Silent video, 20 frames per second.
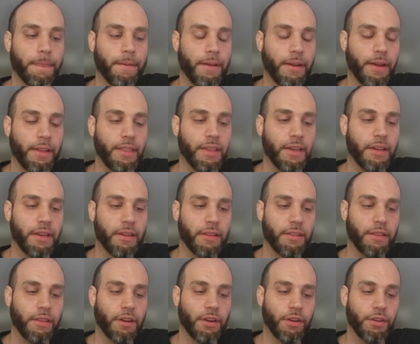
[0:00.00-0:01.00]
I think
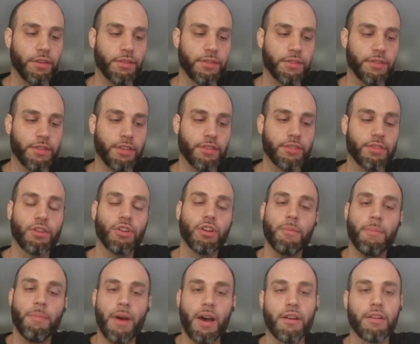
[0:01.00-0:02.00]
there's a good
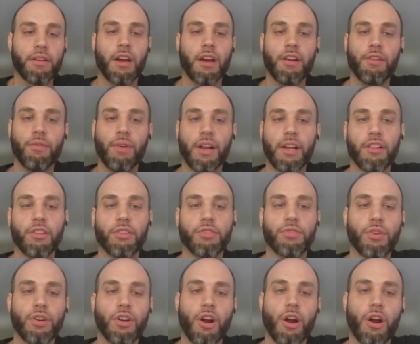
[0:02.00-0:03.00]
amount of kind of
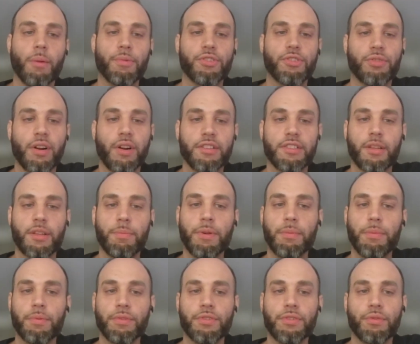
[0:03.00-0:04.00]
regulatory arbitrage that
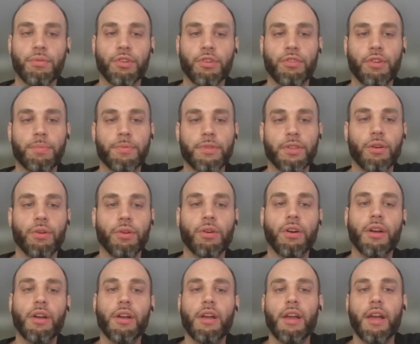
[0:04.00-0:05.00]
people do in crypto.
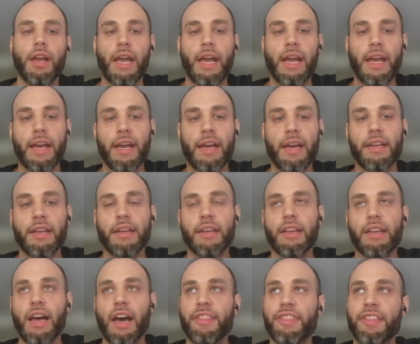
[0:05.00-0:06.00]
And
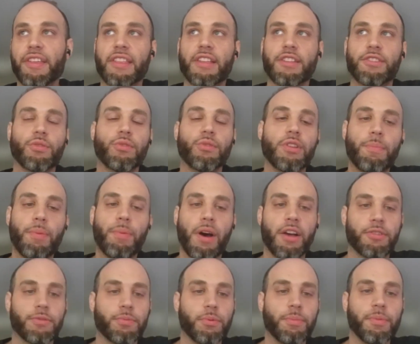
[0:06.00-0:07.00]
I think that's only
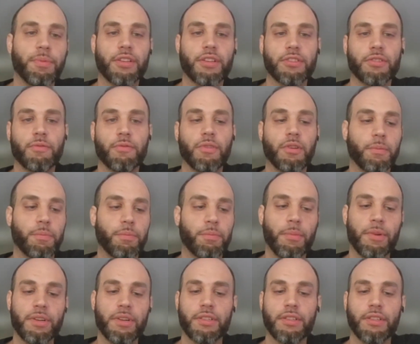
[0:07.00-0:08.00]
possible because of a
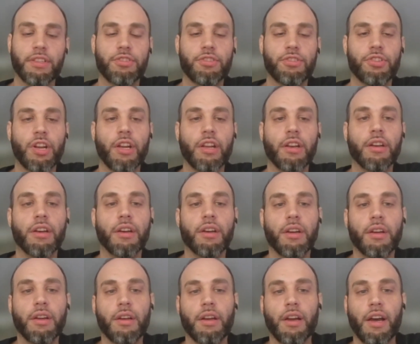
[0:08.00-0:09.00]
permissionless chain.
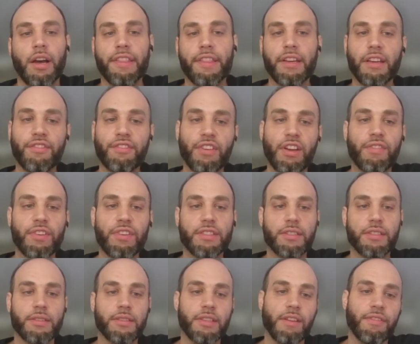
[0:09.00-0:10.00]
I think if
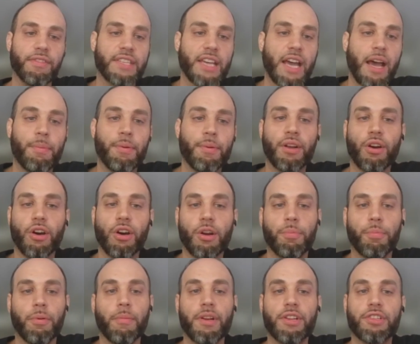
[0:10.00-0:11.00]
it's happening on a
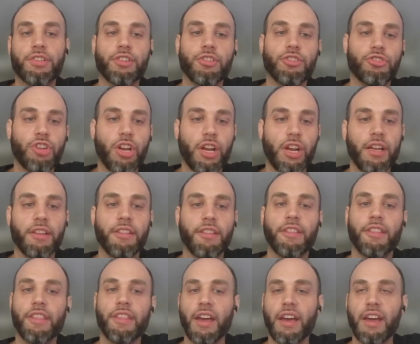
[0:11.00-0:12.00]
permission
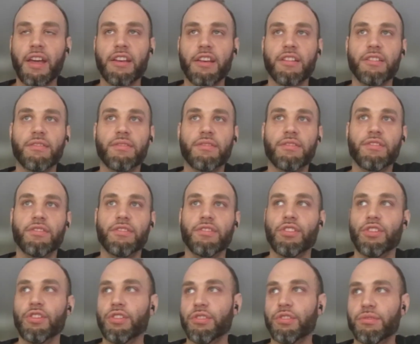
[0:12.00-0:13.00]
chain, then
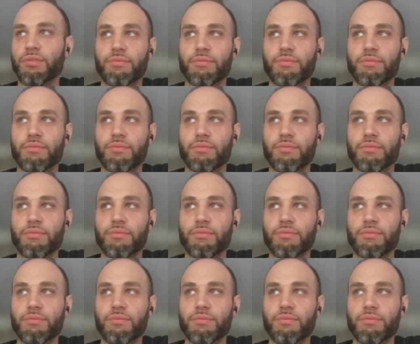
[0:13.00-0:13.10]
you're